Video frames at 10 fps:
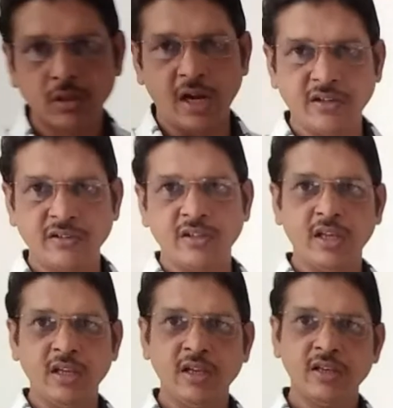that is
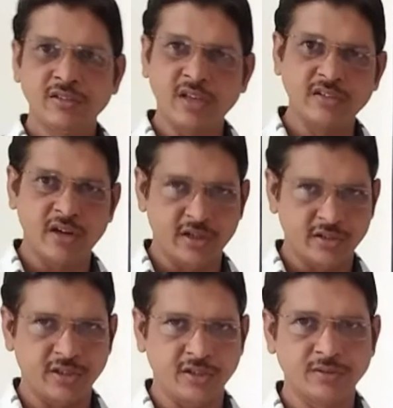the size
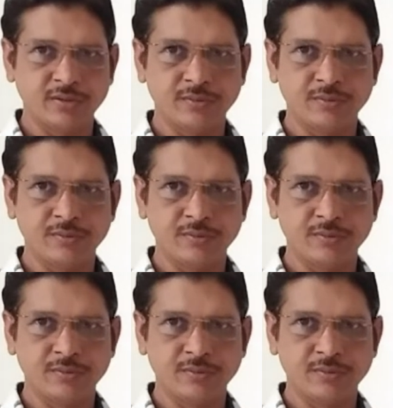reduction.